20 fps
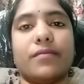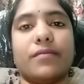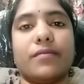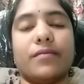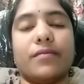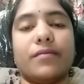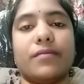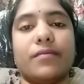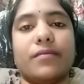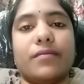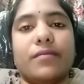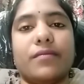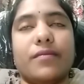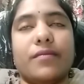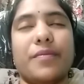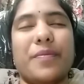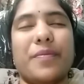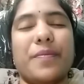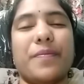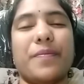
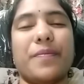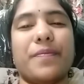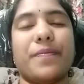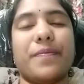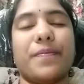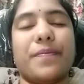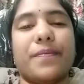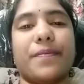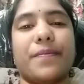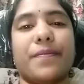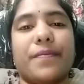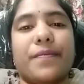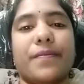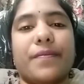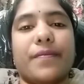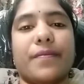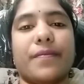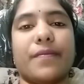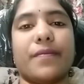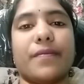
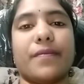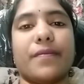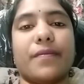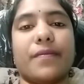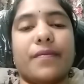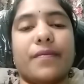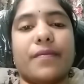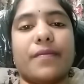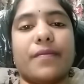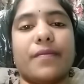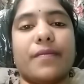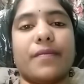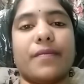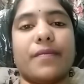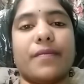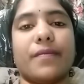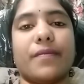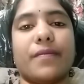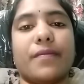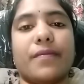
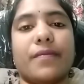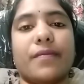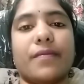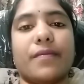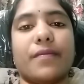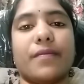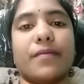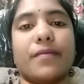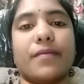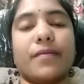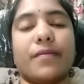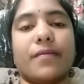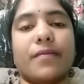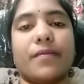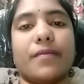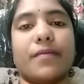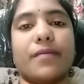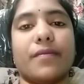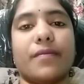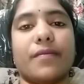
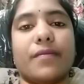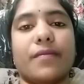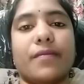(silent)